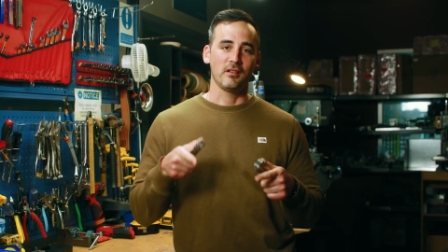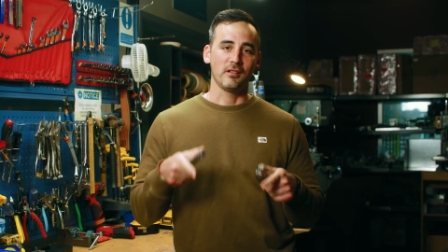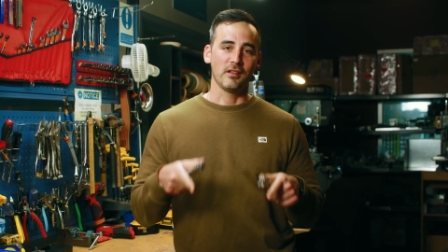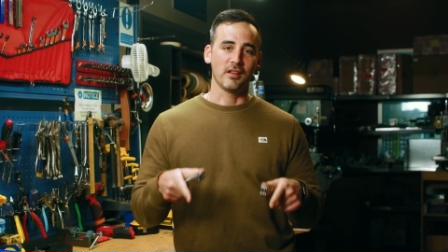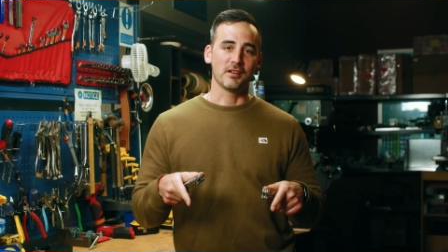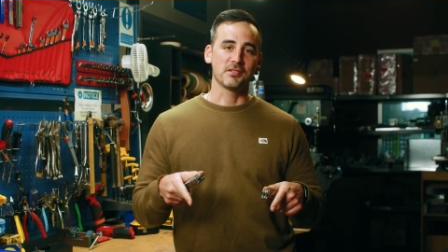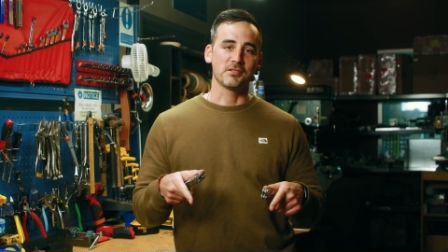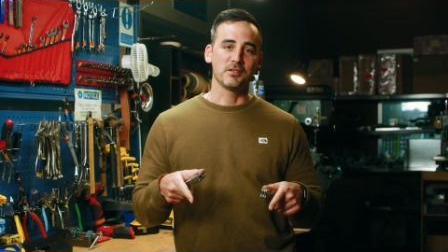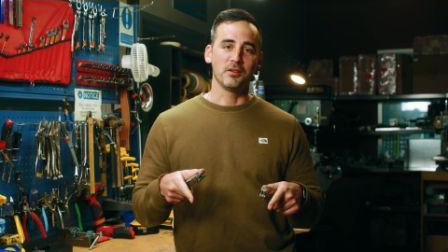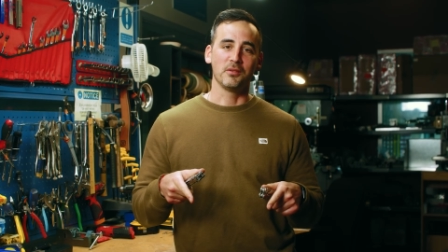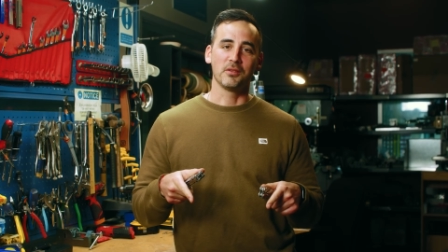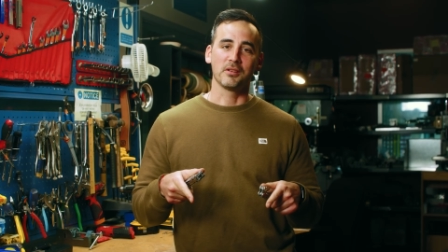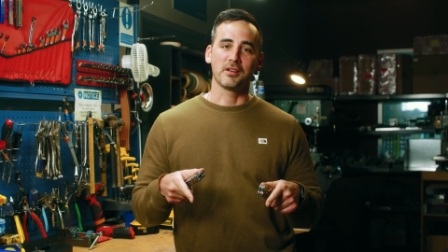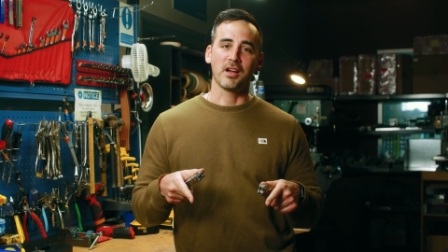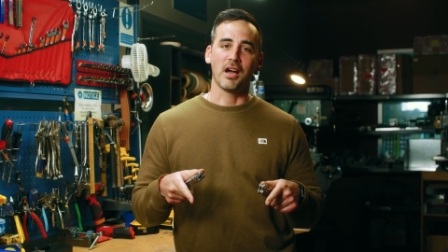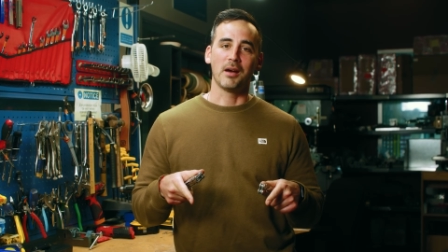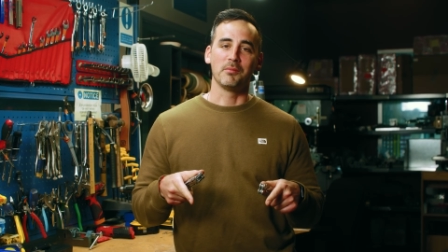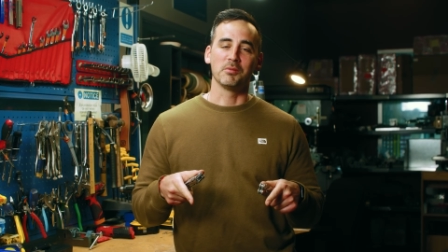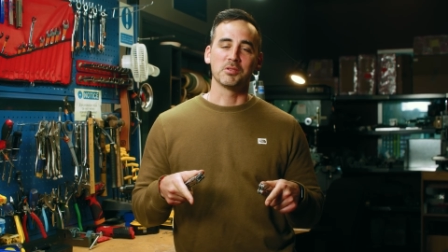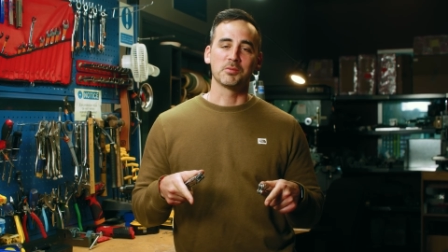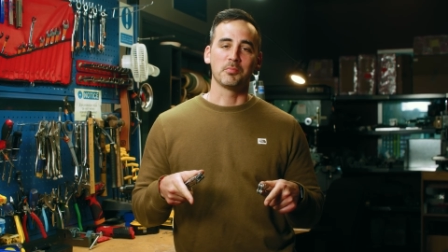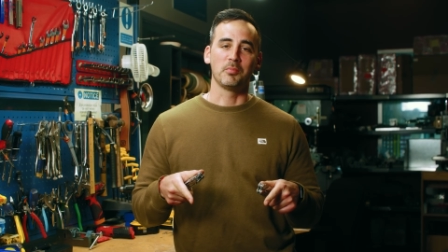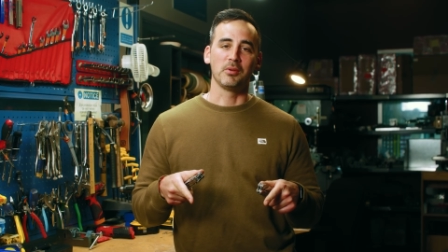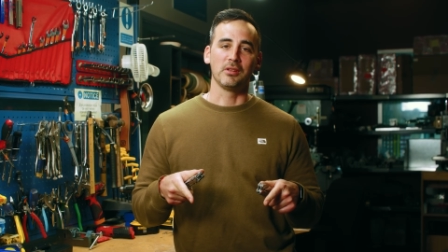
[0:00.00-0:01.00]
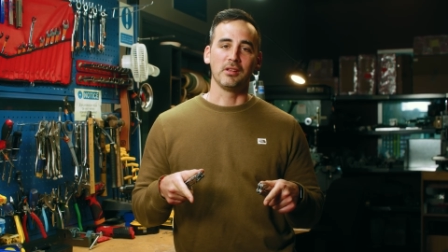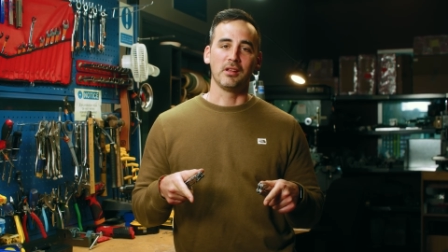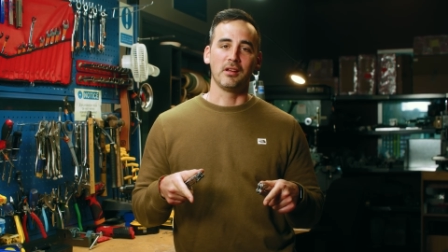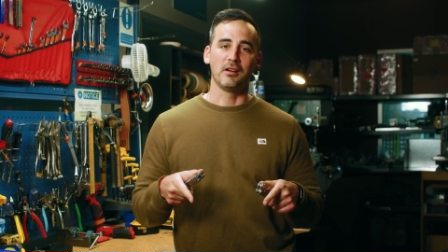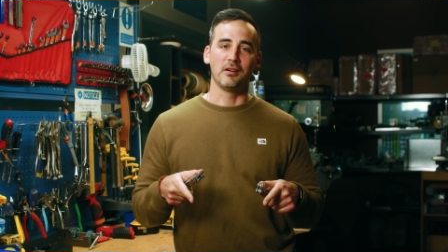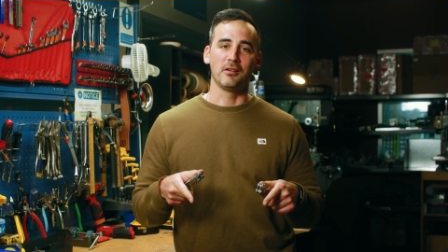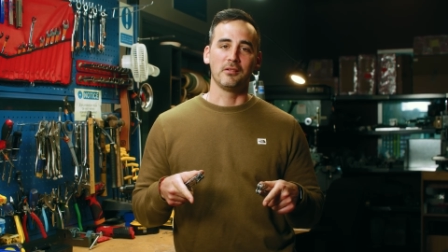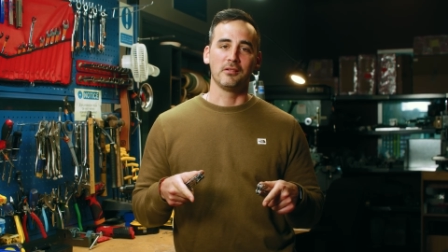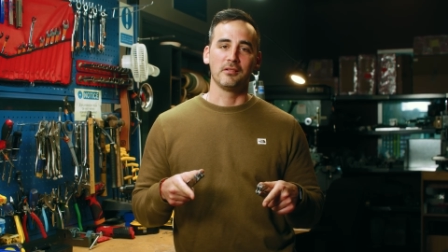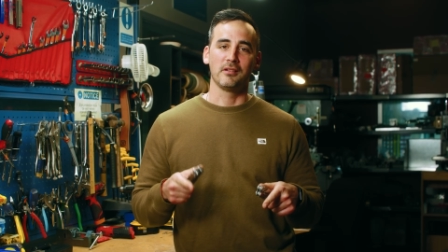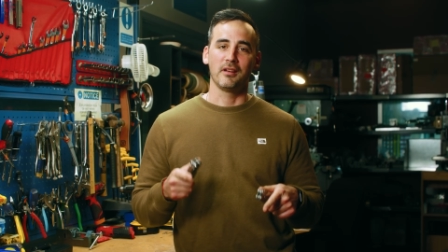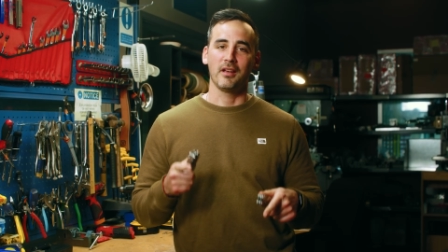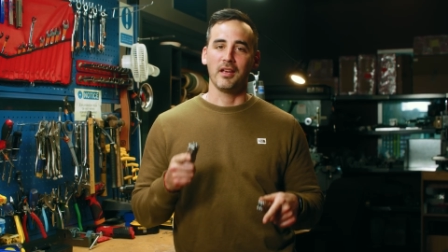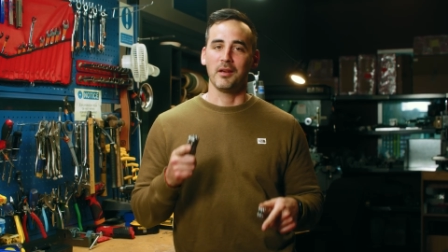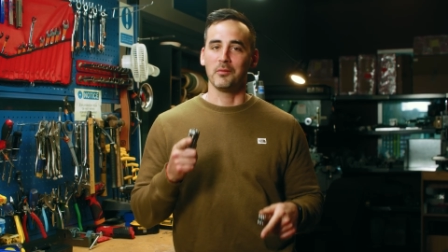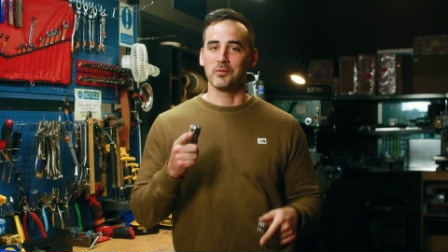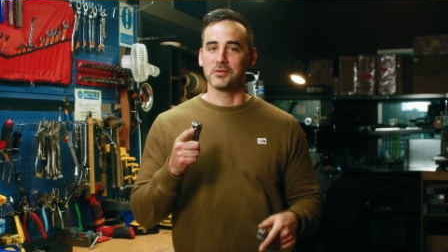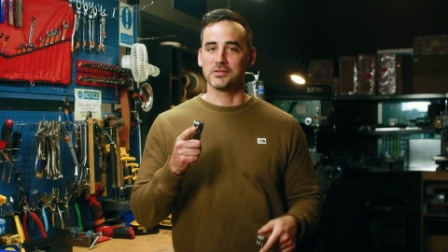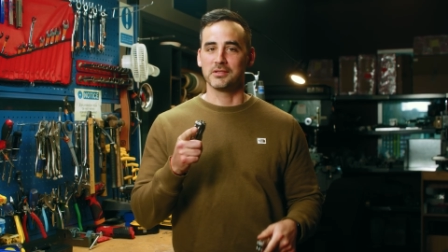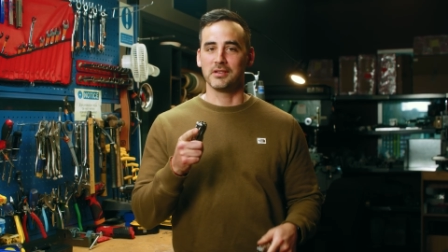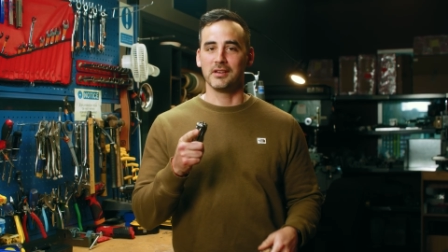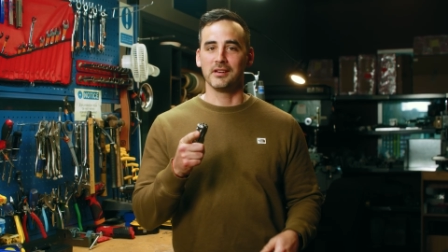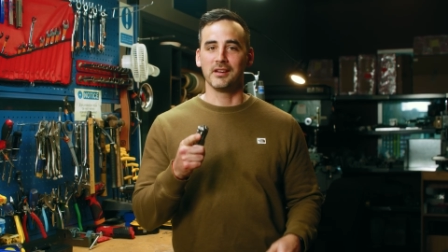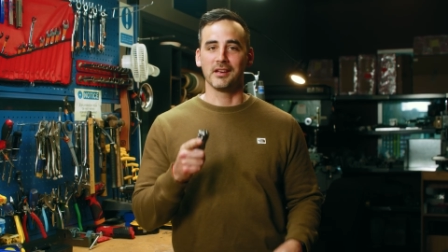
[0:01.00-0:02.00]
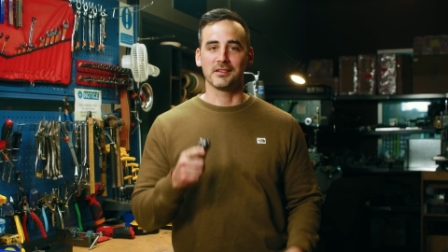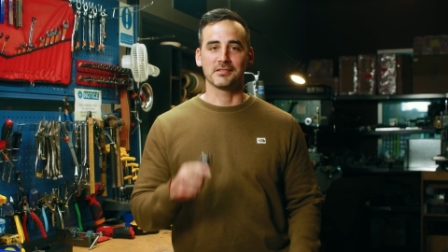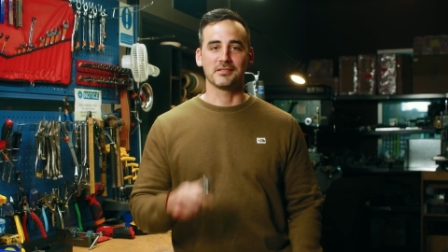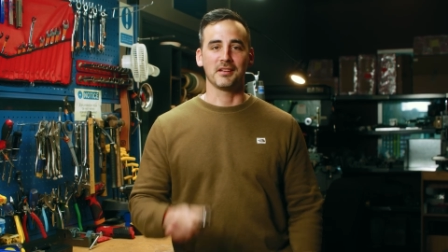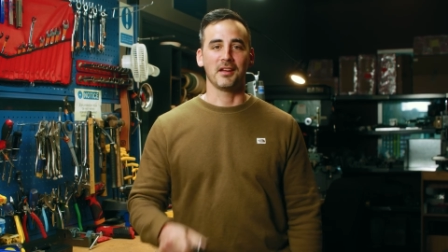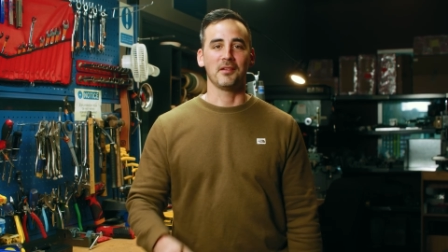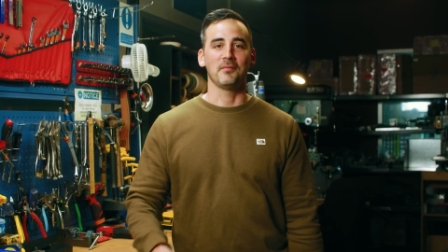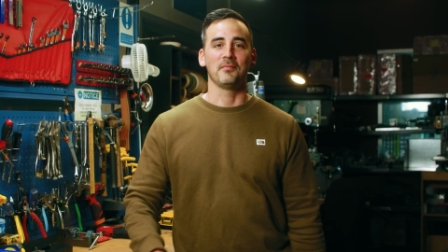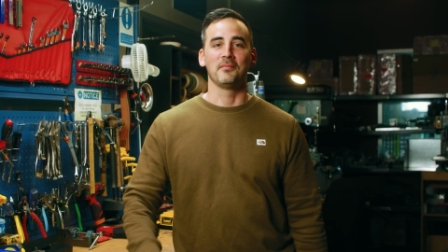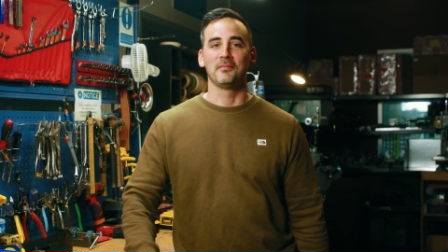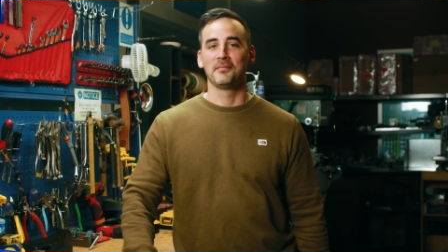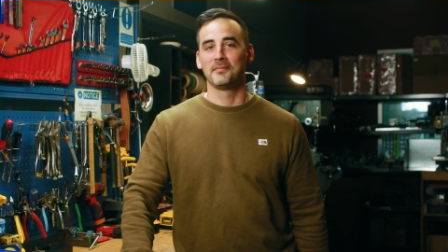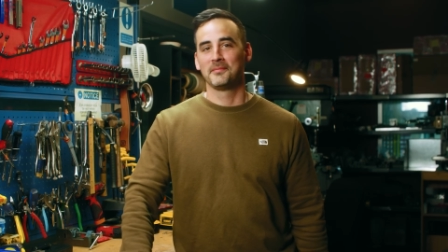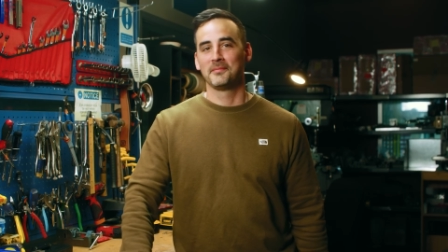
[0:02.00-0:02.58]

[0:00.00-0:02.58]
Let us know in the comments below, and we'll see you next time.